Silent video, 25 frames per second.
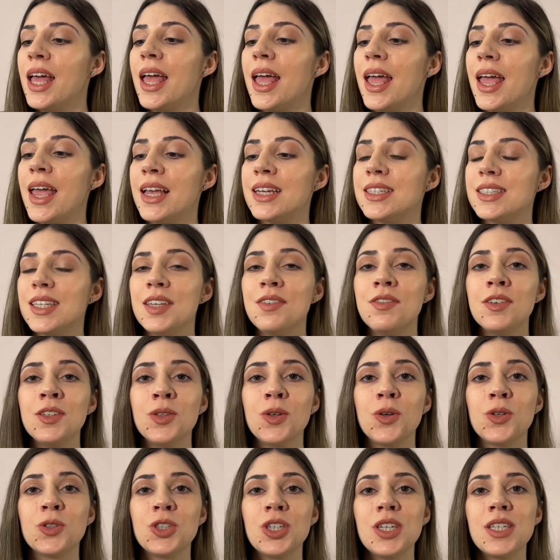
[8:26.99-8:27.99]
and even
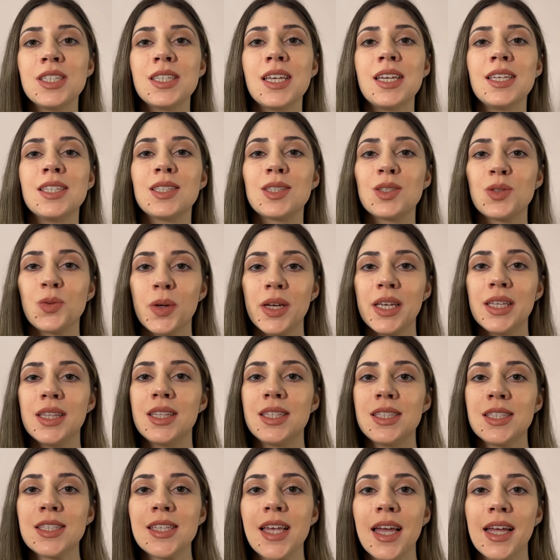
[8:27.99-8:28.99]
though she's a sweet
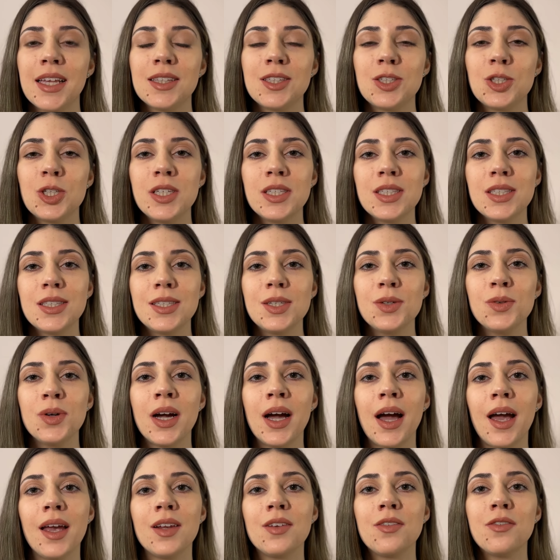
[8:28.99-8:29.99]
scent, she's still
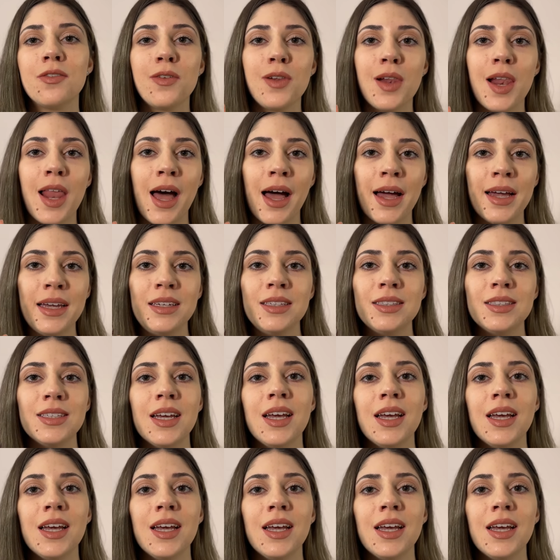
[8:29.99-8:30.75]
kind of light